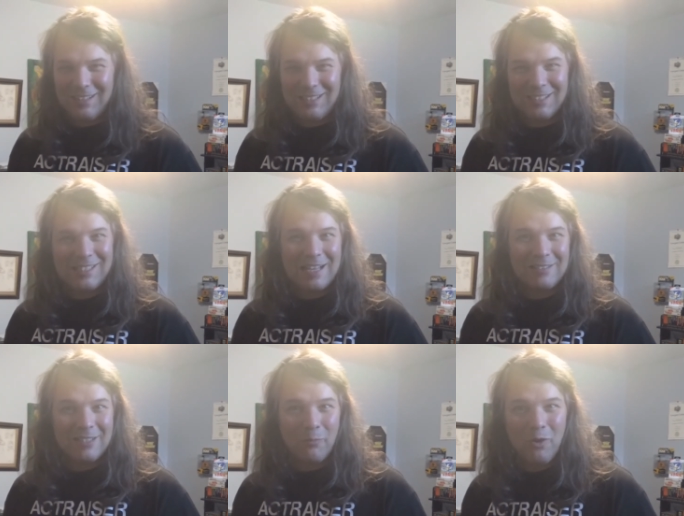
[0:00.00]
let's just
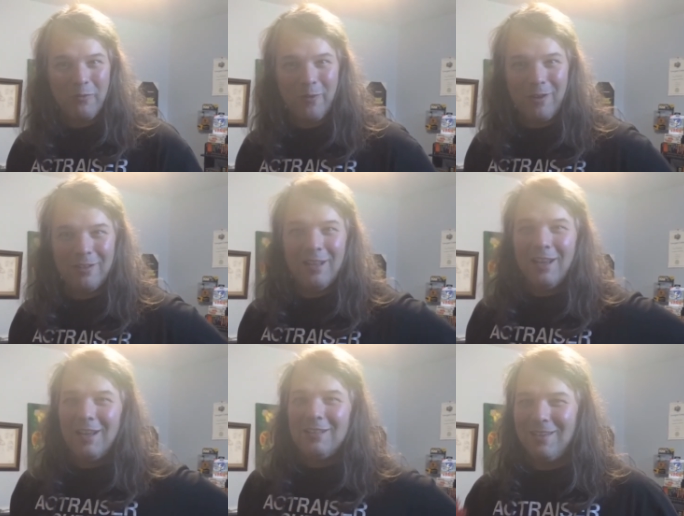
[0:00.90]
have some more fun
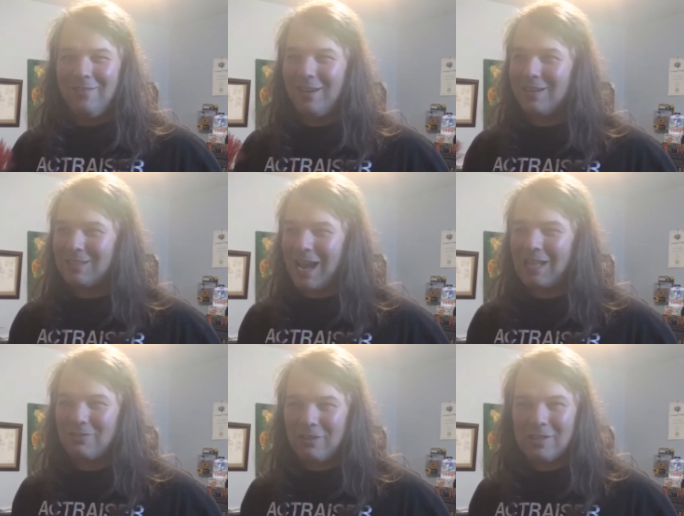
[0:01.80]
because
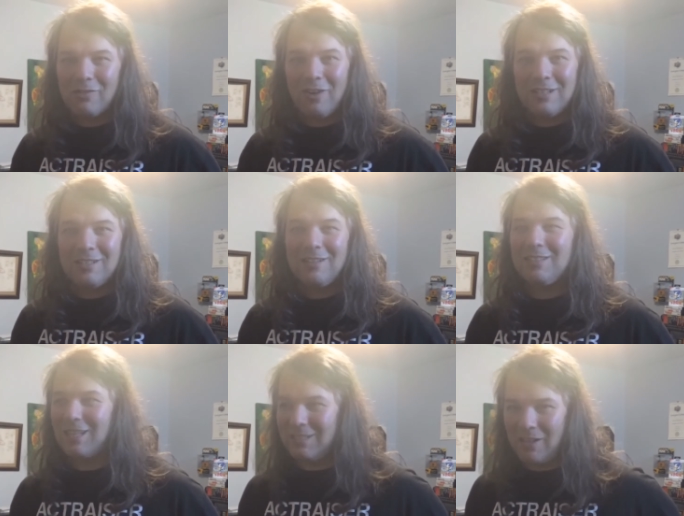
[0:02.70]
Actraiser
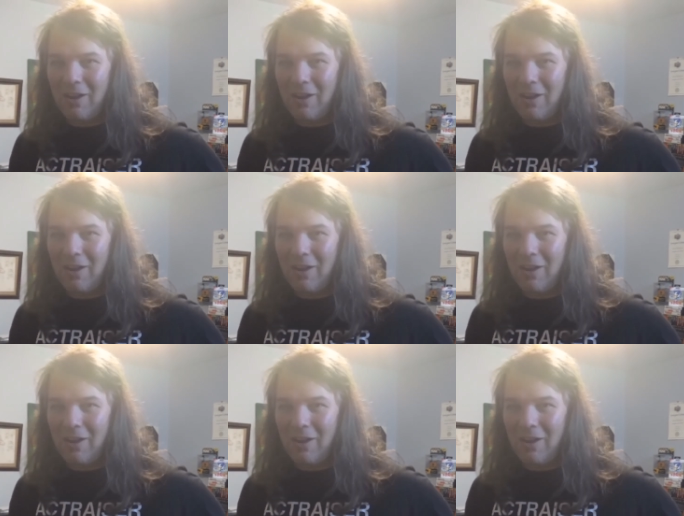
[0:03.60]
Renaissance is